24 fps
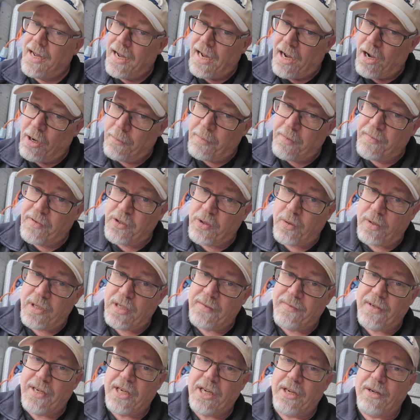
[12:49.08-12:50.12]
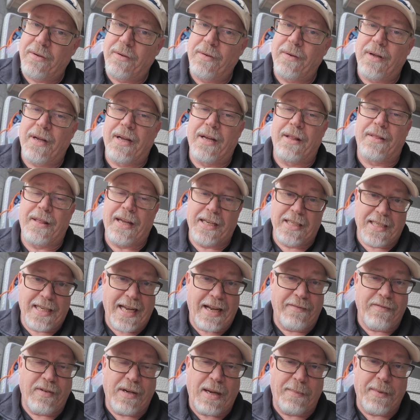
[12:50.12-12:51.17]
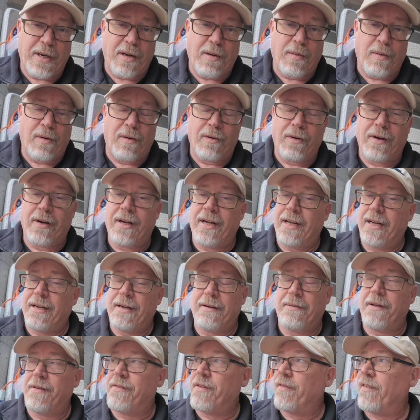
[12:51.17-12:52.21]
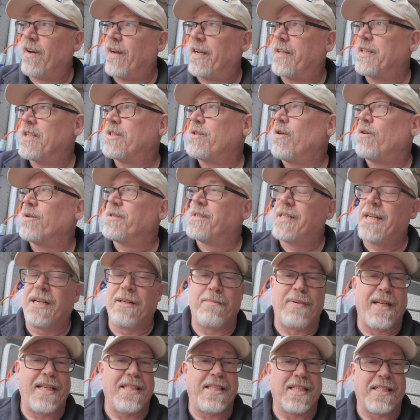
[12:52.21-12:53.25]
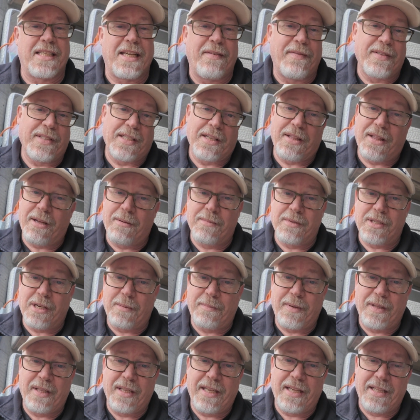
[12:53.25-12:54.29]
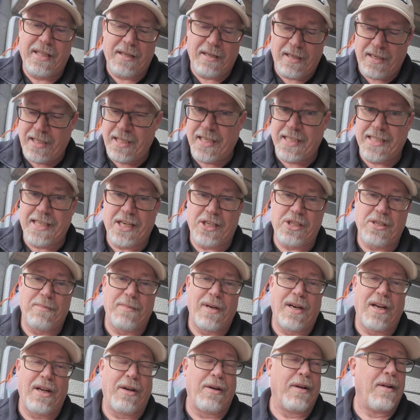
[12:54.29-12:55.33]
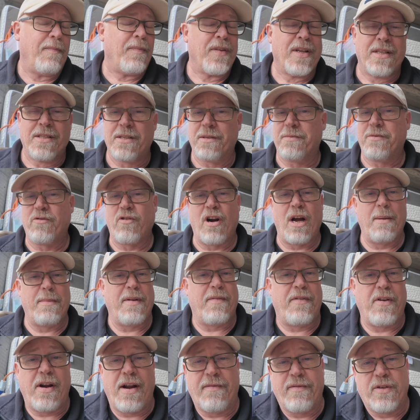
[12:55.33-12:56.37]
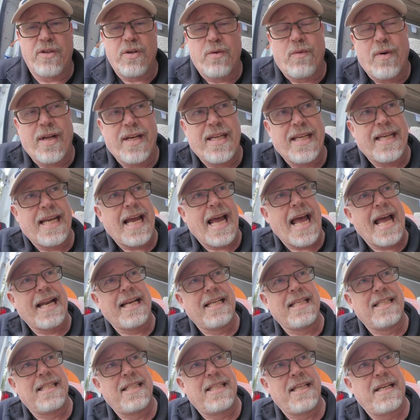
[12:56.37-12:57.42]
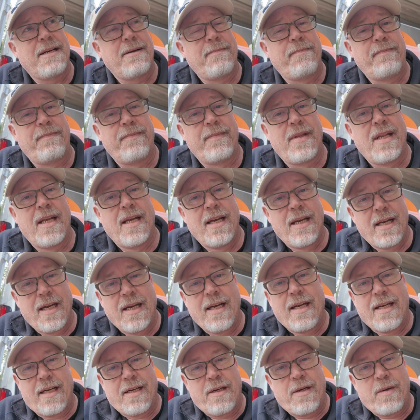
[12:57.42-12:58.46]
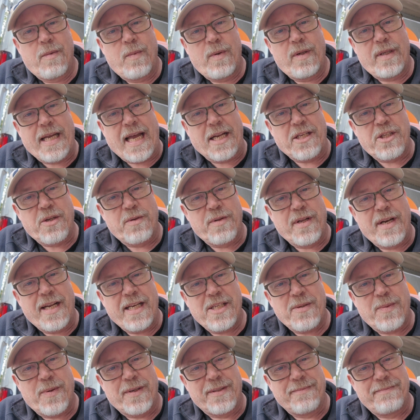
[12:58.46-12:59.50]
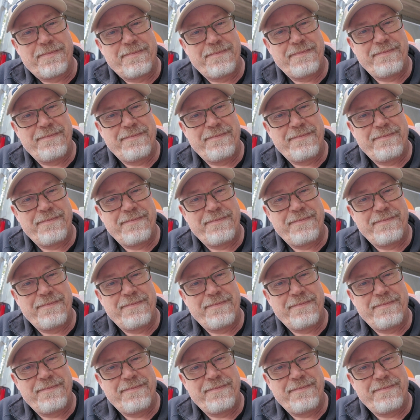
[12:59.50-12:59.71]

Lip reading: I hope you've enjoyed this video. Thanks again for coming along. If you've liked this content, please just give us a thumbs up in the section below. Subscribe if you haven't already, and we'll catch you on the next one.